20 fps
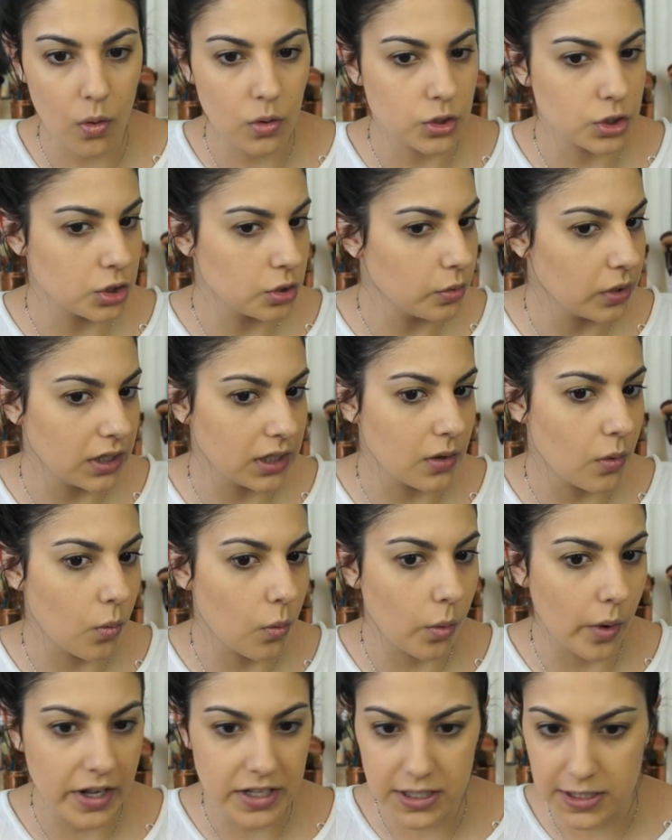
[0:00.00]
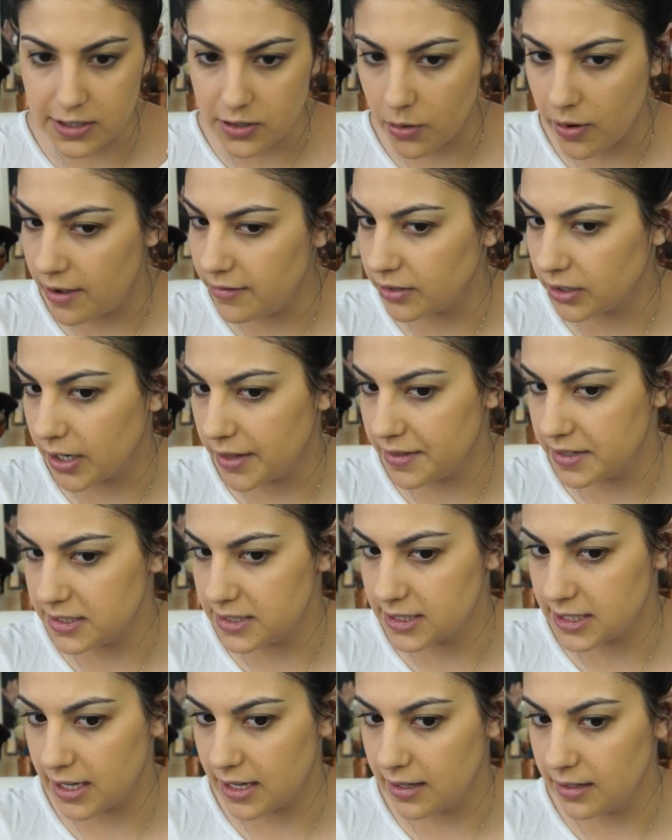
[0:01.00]
dewy whatsoever on the
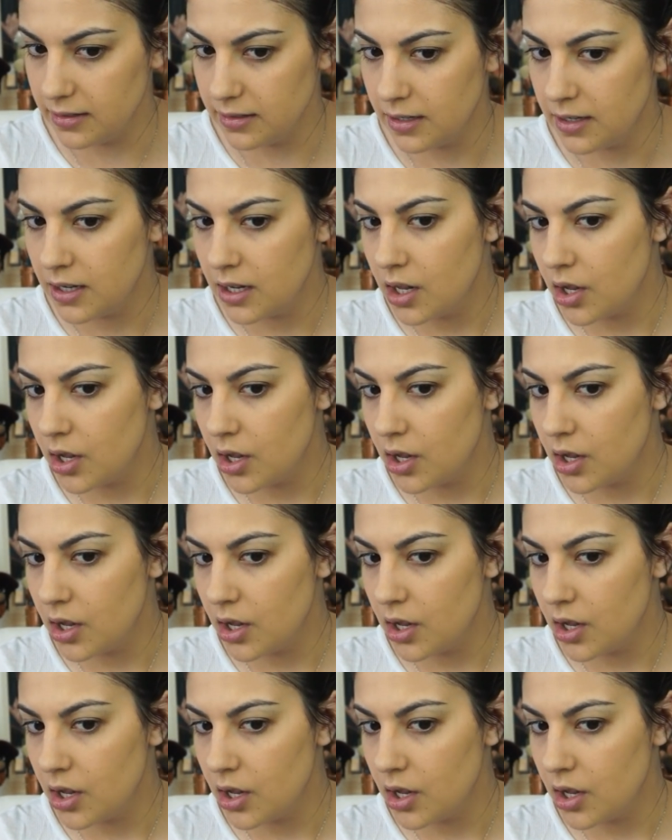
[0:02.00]
skin